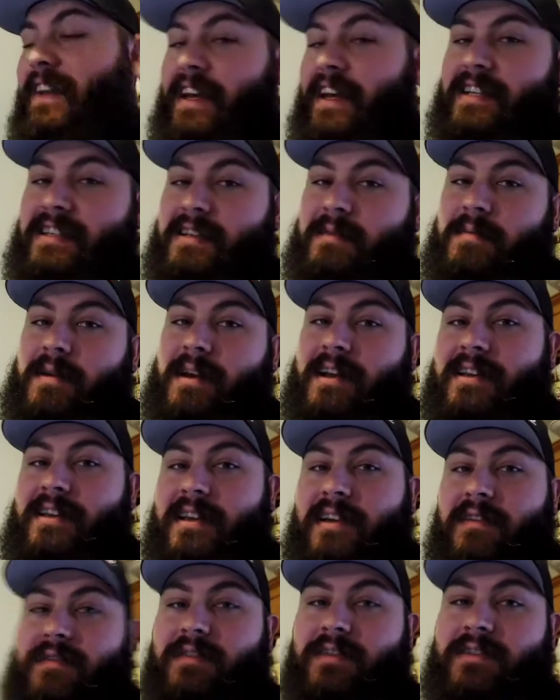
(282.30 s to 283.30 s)
it's a big
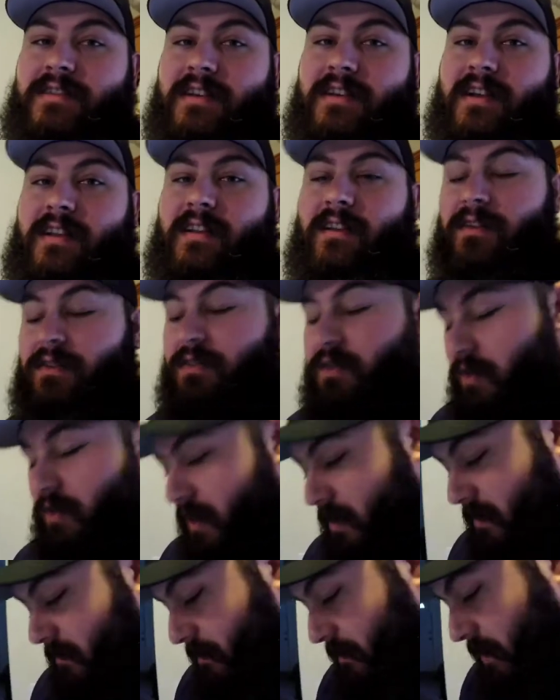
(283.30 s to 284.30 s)
difference on a long
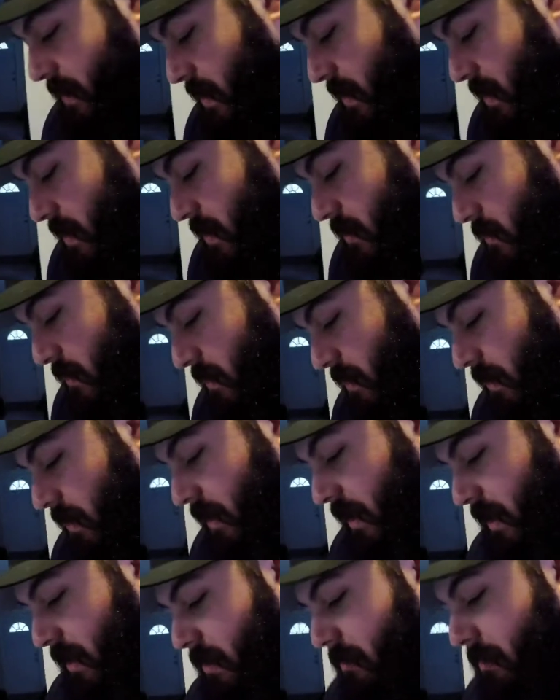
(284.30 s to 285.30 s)
trip. So I didn't
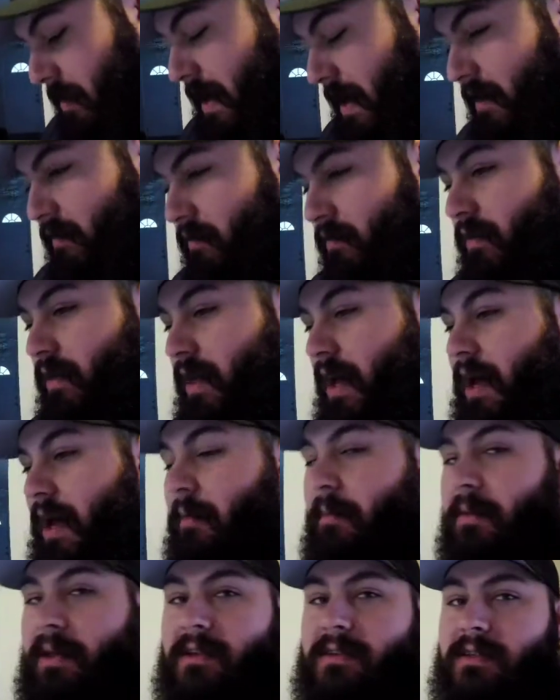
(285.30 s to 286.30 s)
like the bag for
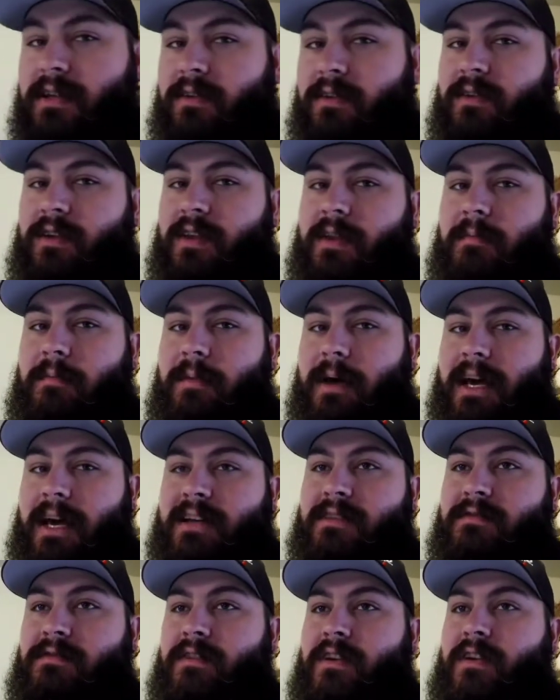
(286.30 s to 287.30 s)
that, but that's not really the
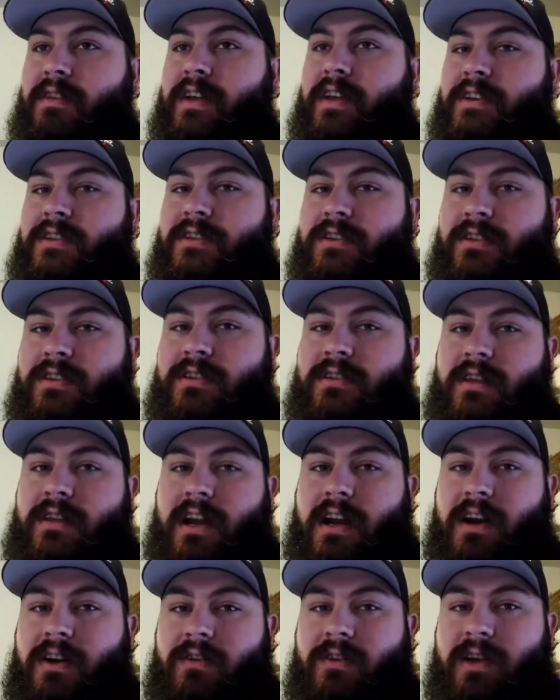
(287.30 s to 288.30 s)
bag's fault, that's just
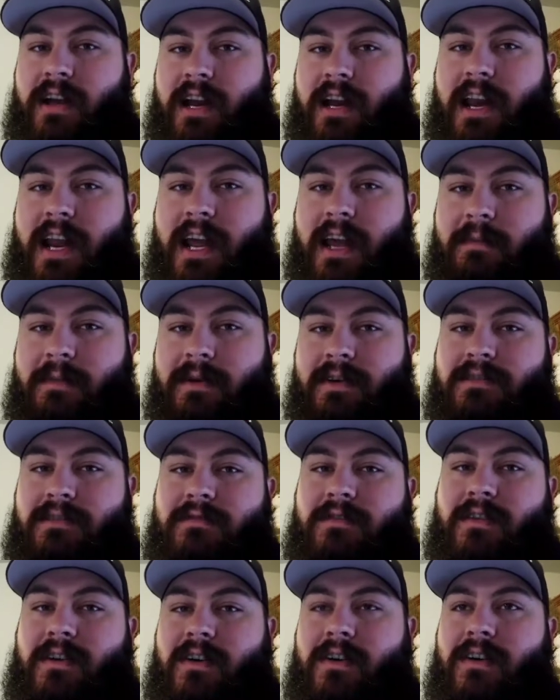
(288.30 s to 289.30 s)
aerodynamics
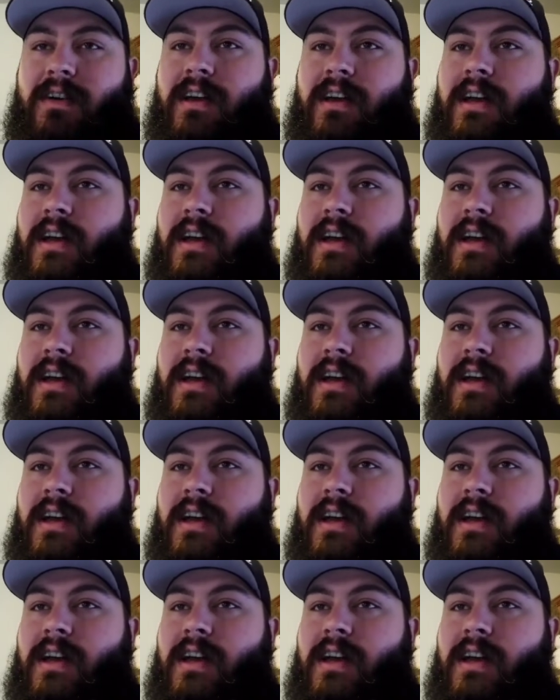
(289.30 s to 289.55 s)
fault.